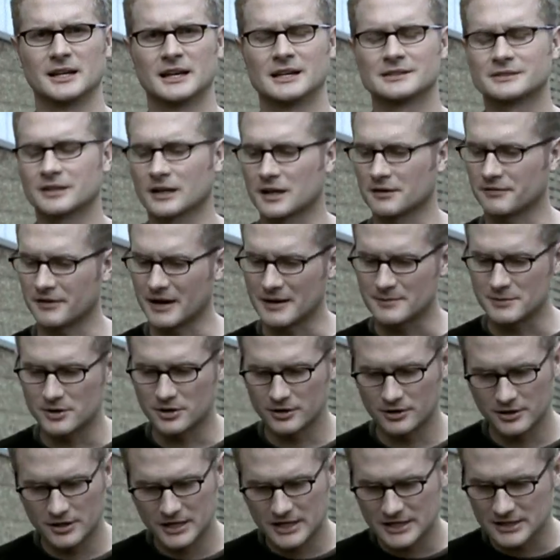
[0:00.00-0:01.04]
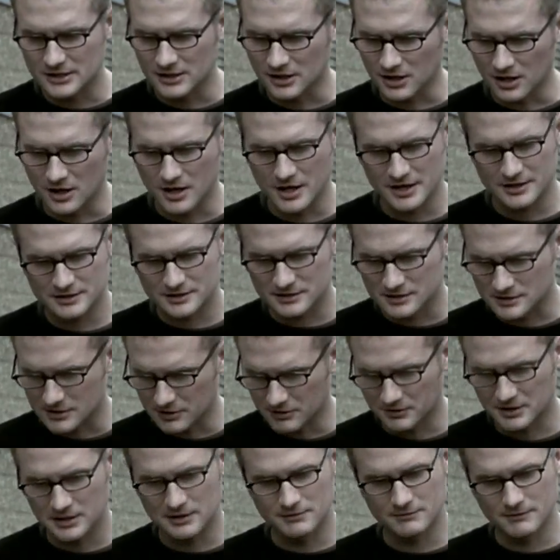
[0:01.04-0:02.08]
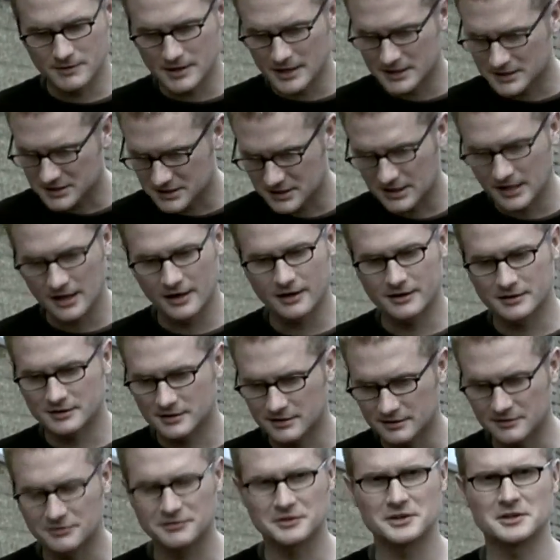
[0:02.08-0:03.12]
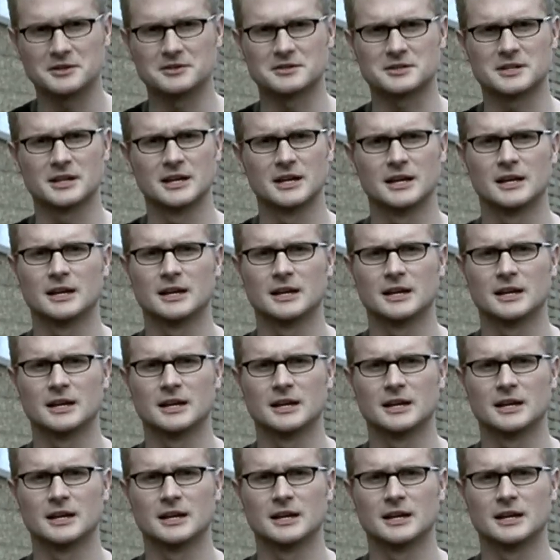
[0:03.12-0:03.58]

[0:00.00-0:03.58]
It's like if I'm hurting, lost, soaking wet, scared, confused,